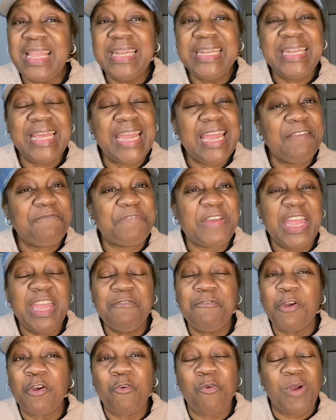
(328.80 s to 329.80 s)
that
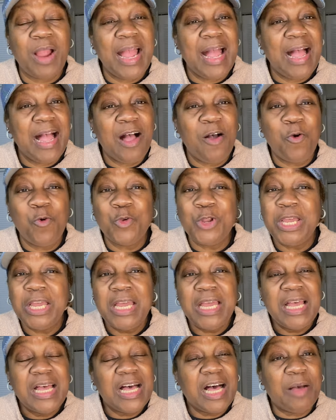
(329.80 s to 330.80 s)
favor crown
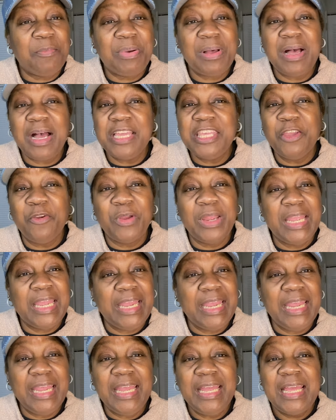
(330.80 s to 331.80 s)
upon your
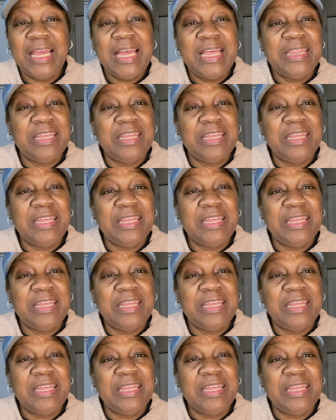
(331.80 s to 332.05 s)
head.